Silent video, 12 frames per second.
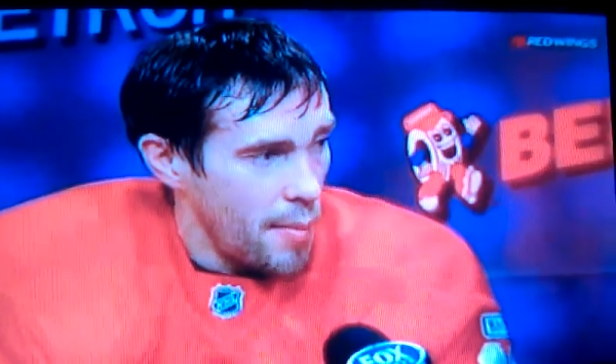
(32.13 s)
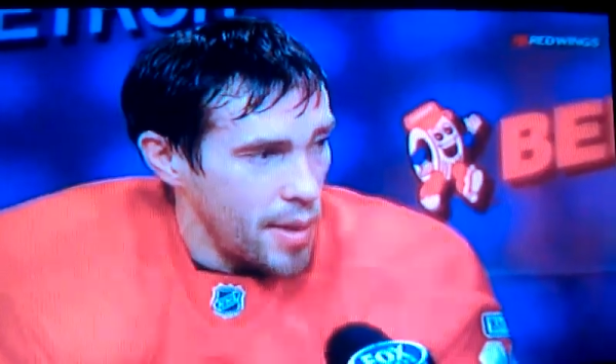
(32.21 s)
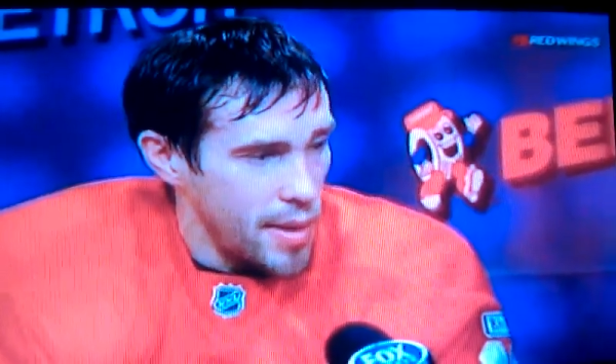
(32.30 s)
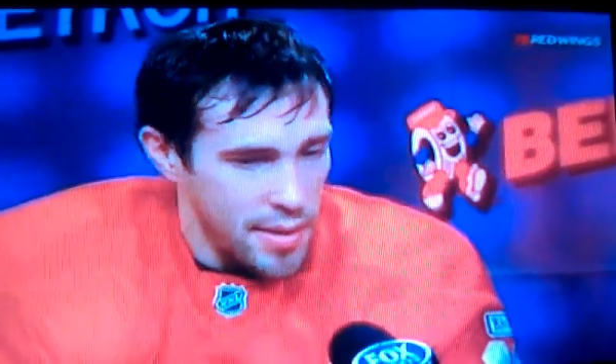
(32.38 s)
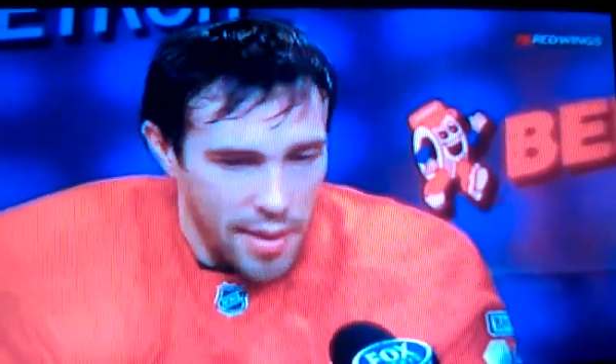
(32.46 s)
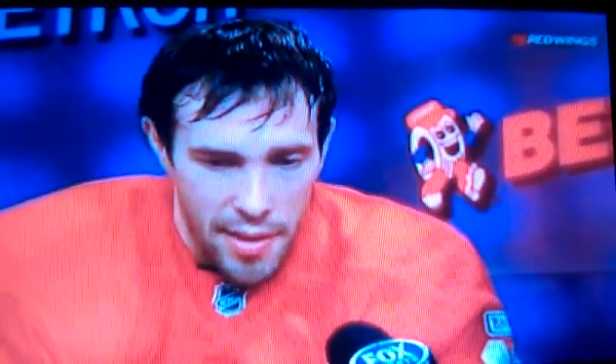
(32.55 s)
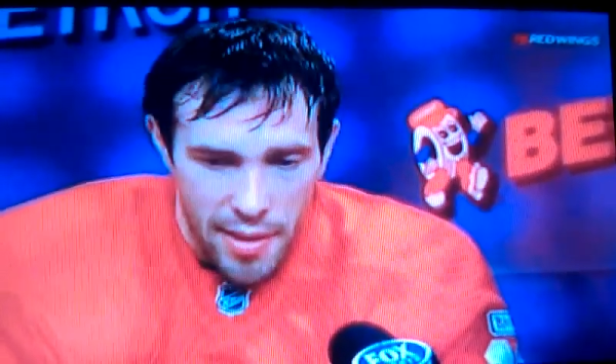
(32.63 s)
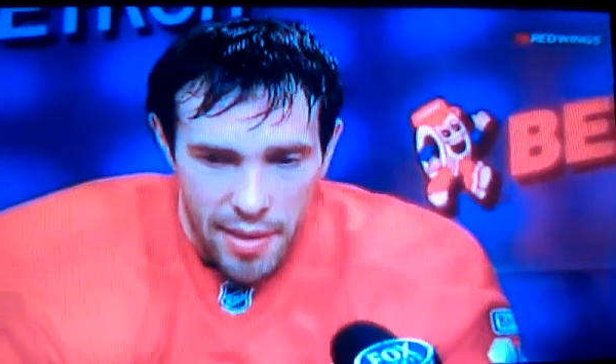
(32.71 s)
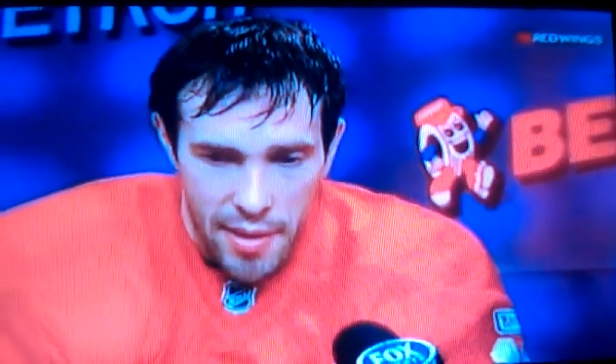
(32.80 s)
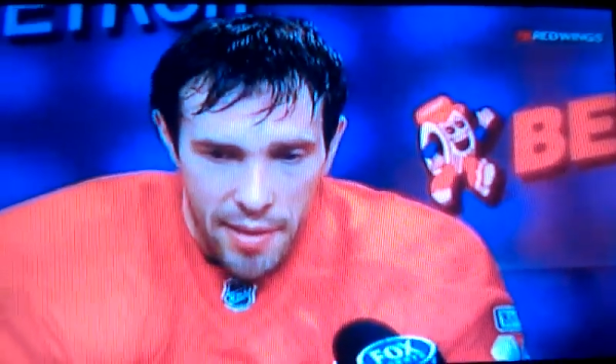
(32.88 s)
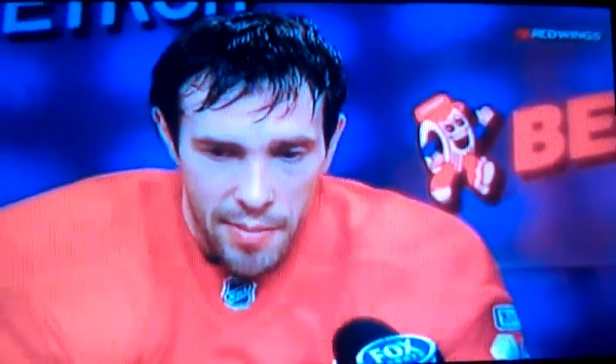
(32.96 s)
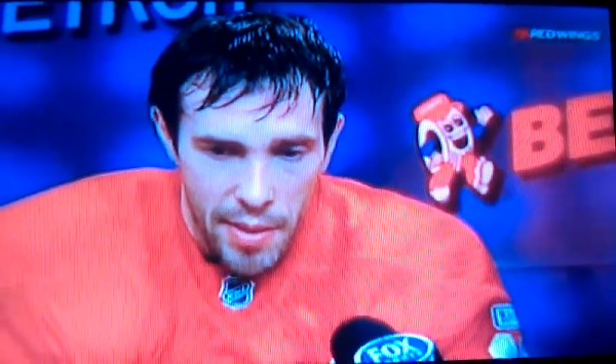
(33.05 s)
But
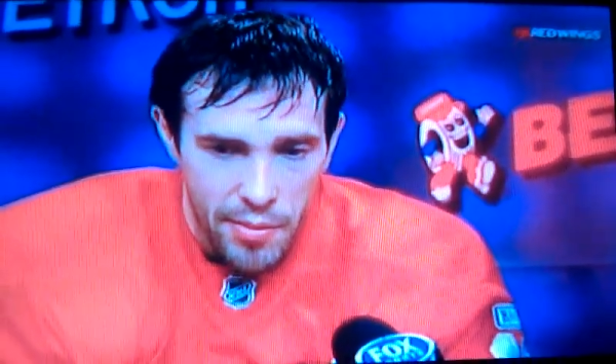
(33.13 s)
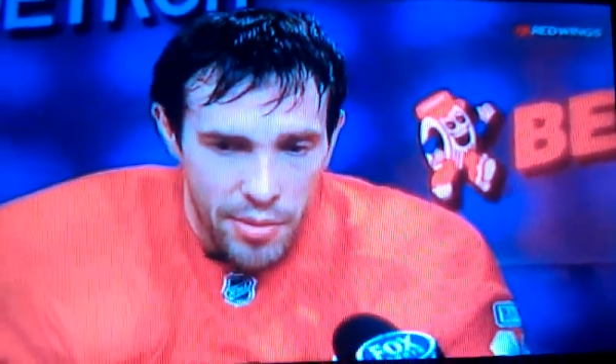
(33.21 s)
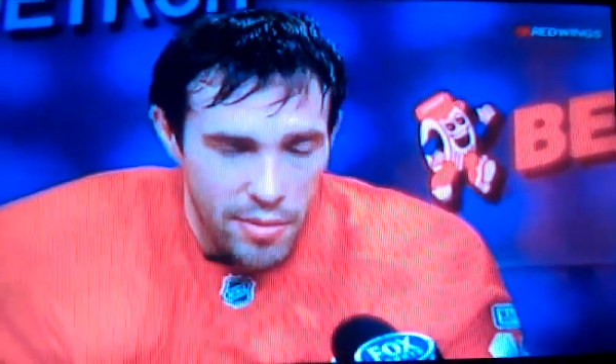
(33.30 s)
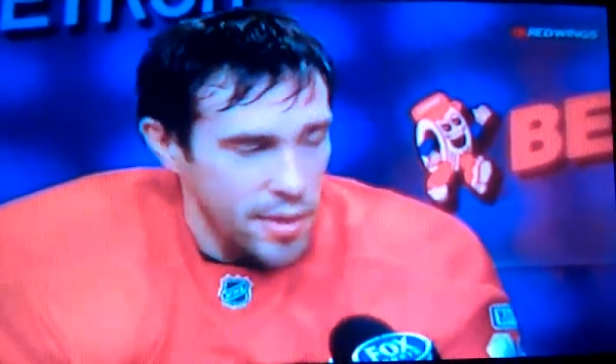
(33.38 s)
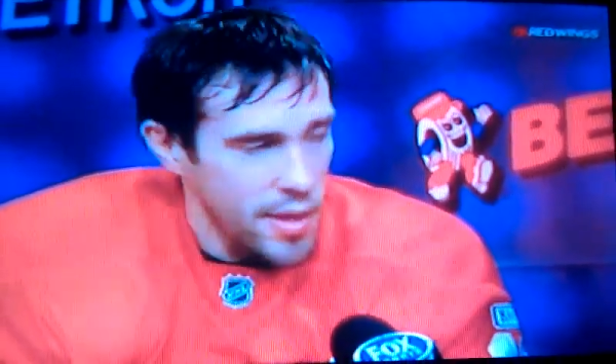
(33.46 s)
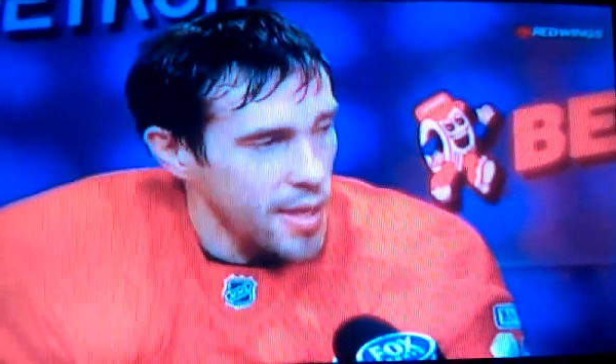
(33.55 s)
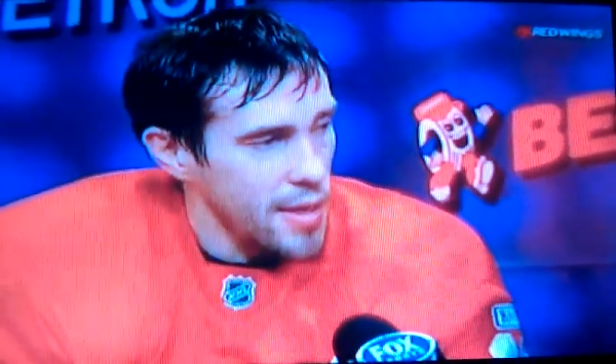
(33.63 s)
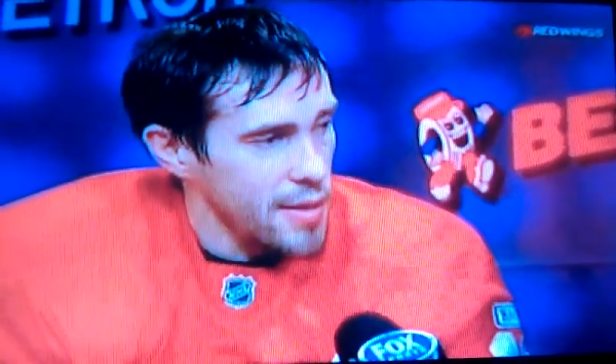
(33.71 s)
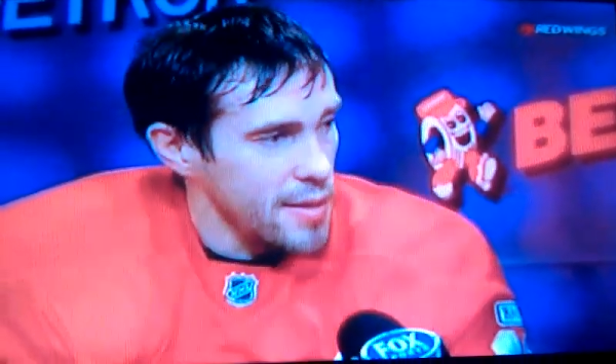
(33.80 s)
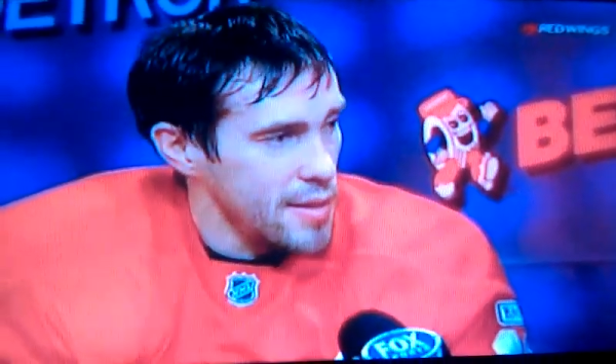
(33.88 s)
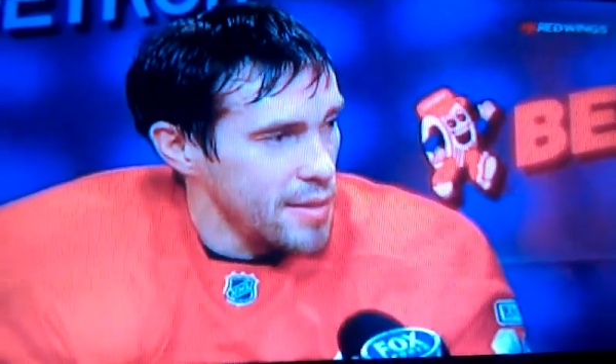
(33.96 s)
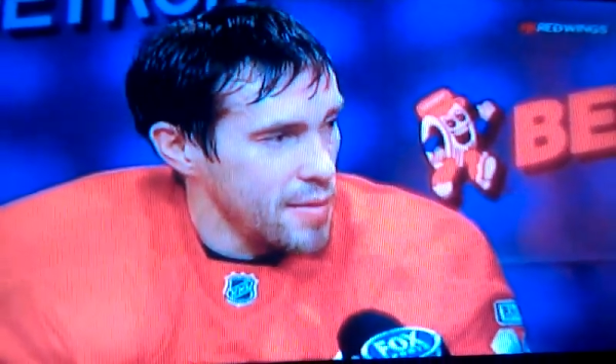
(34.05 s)
uh, maybe you don't hear on
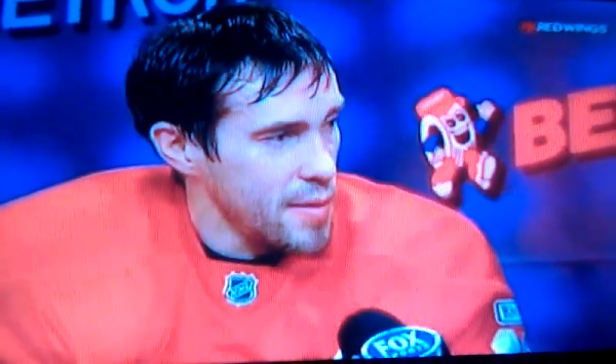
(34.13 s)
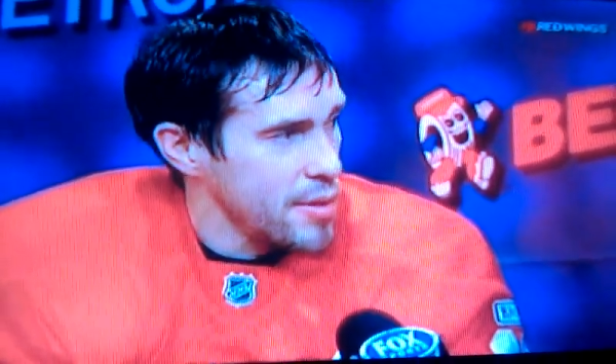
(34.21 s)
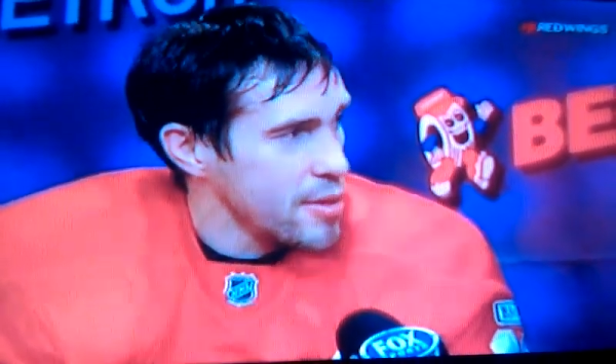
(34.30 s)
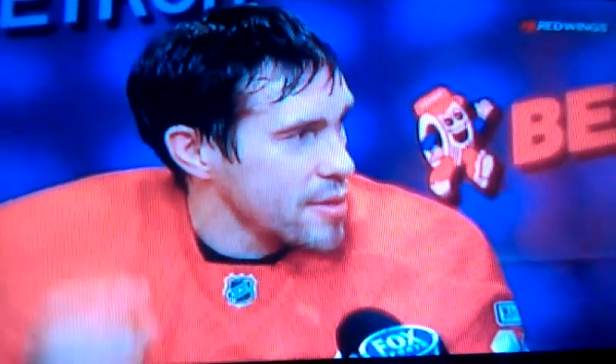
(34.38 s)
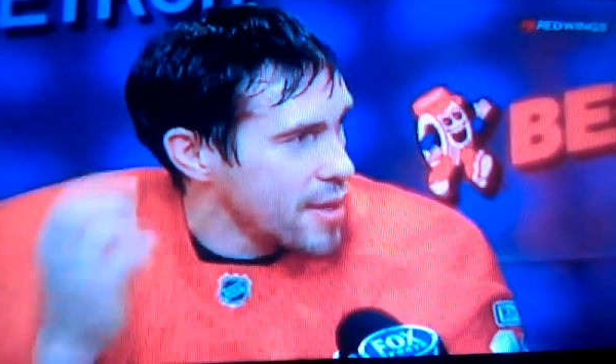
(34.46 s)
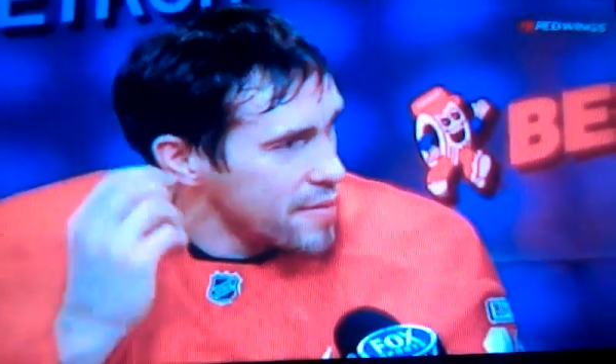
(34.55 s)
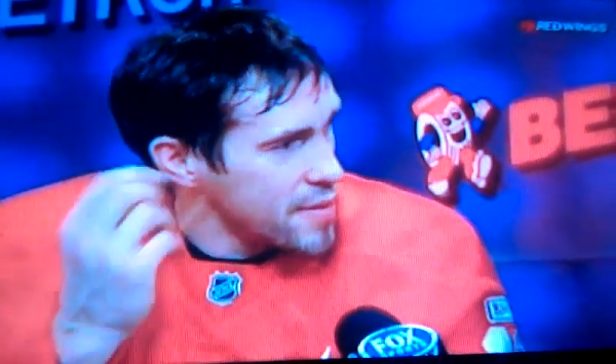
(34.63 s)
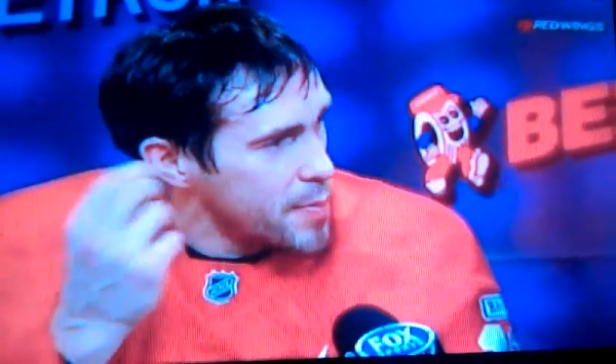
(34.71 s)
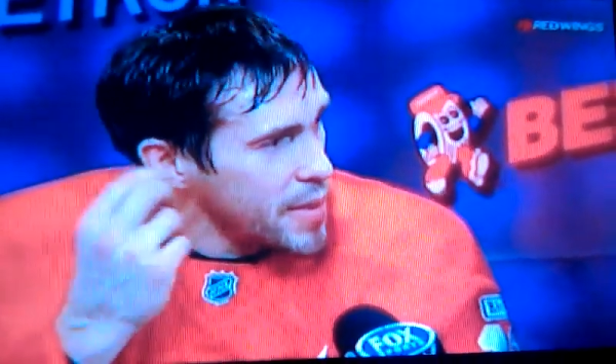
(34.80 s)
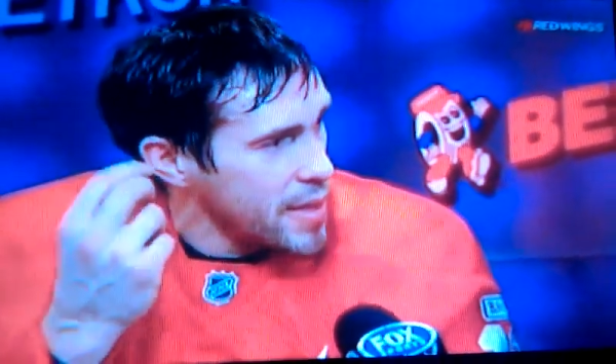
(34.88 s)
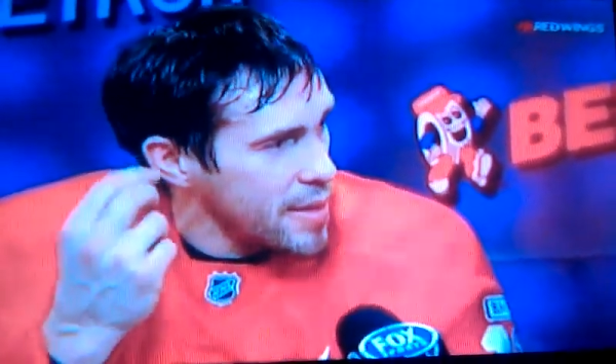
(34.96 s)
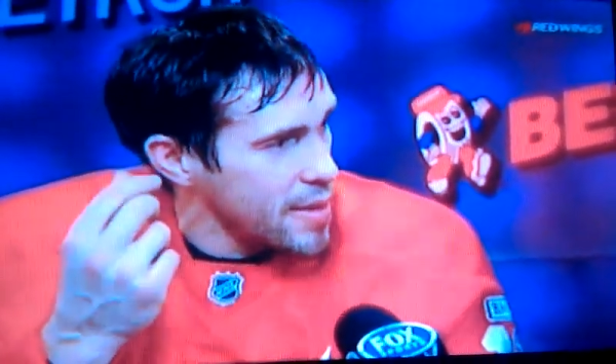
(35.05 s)
the TV because you have
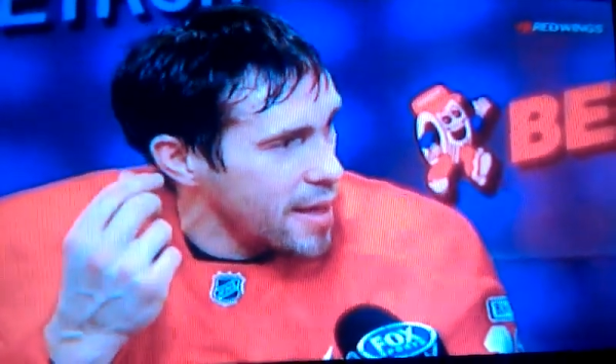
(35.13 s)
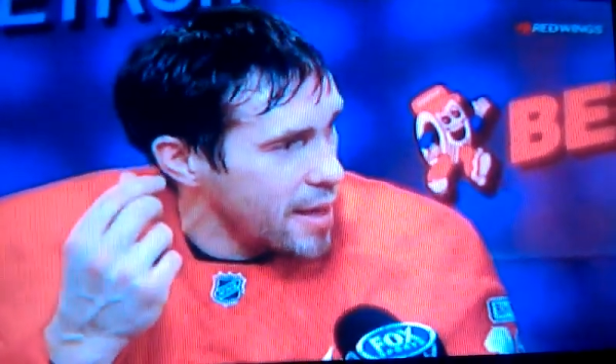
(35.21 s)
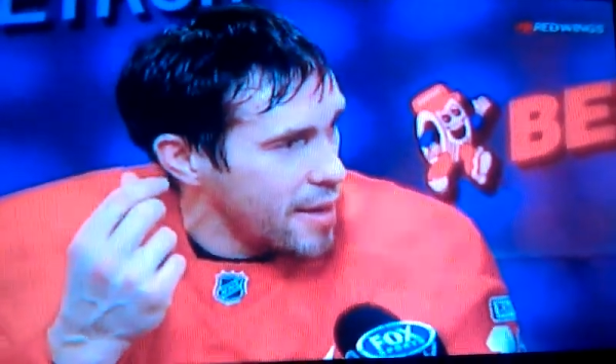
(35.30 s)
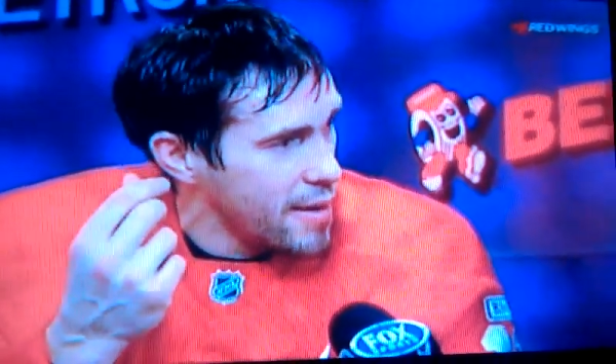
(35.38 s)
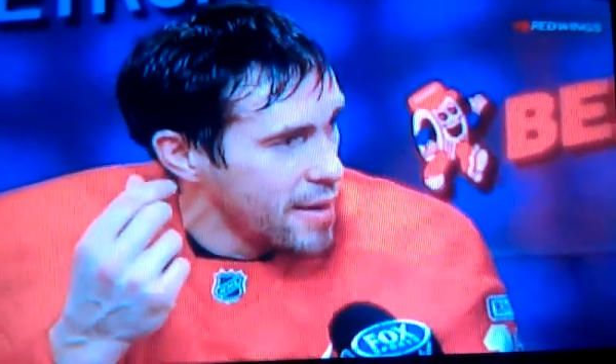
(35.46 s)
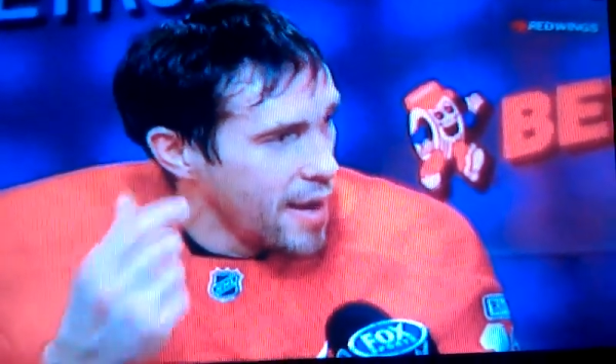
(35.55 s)
speaker on here.